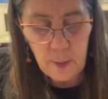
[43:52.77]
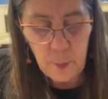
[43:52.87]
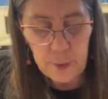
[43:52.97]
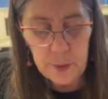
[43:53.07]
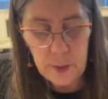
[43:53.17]

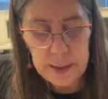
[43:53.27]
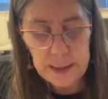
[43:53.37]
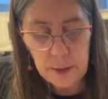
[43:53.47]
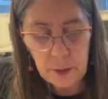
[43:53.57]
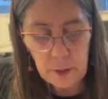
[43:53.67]
And we're
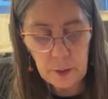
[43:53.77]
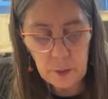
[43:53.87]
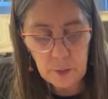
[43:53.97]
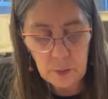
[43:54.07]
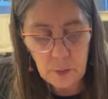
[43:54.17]
going
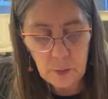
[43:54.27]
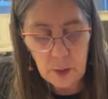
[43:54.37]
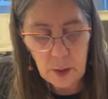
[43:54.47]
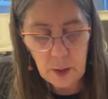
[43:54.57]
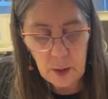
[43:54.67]
to